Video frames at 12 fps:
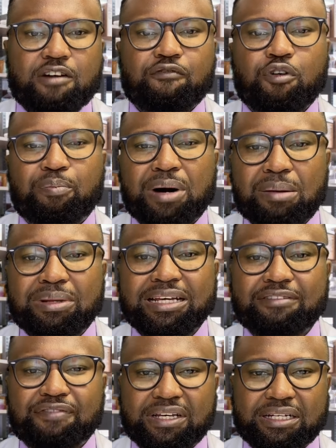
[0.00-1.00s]
for public
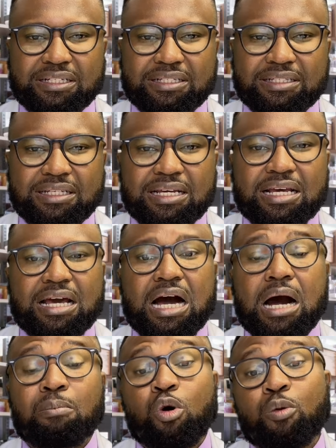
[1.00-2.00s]
figures,
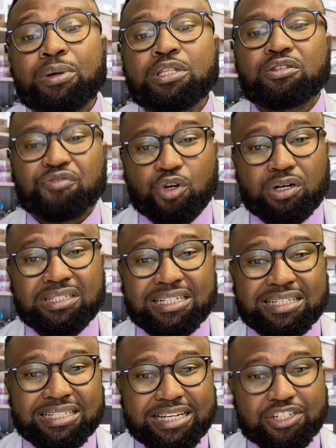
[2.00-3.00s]
are moments of
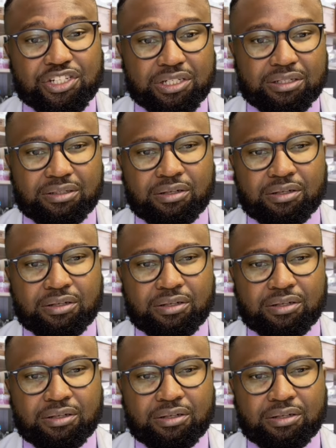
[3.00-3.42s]
contestation